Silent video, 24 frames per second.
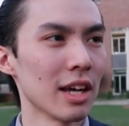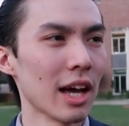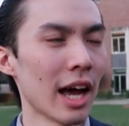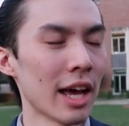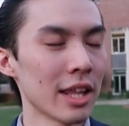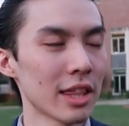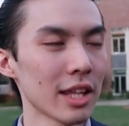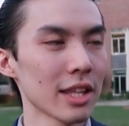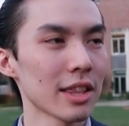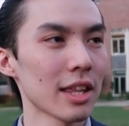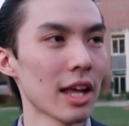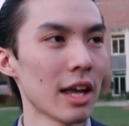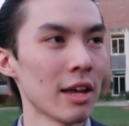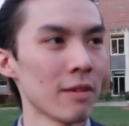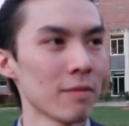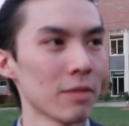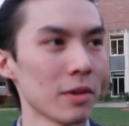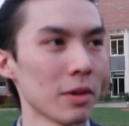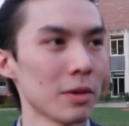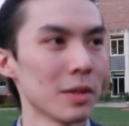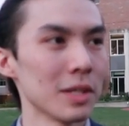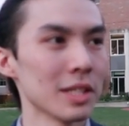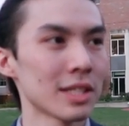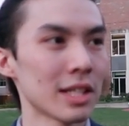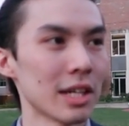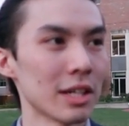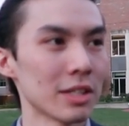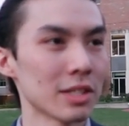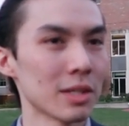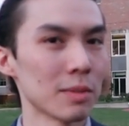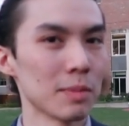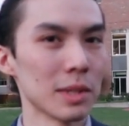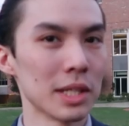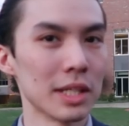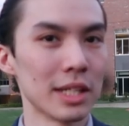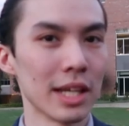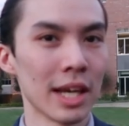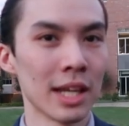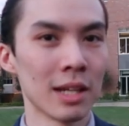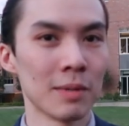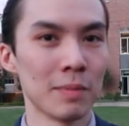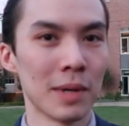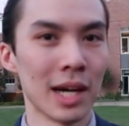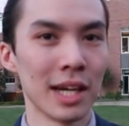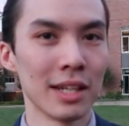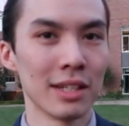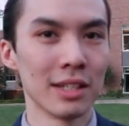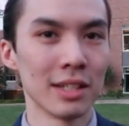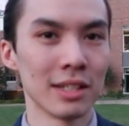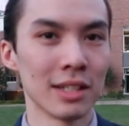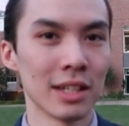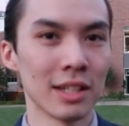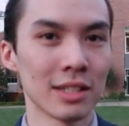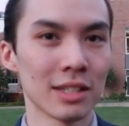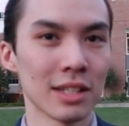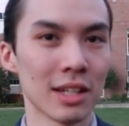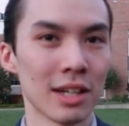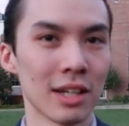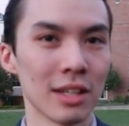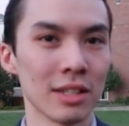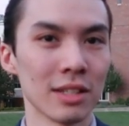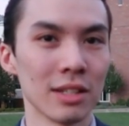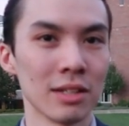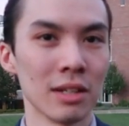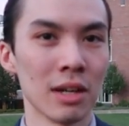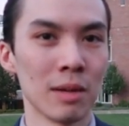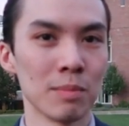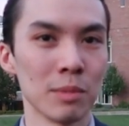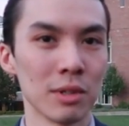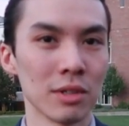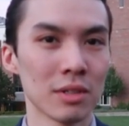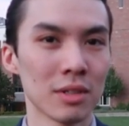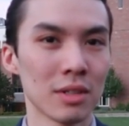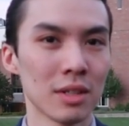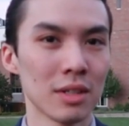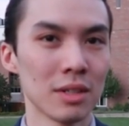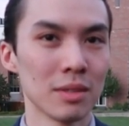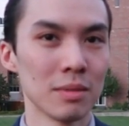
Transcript: I think the info is there. Somebody data mined it and they saw the number.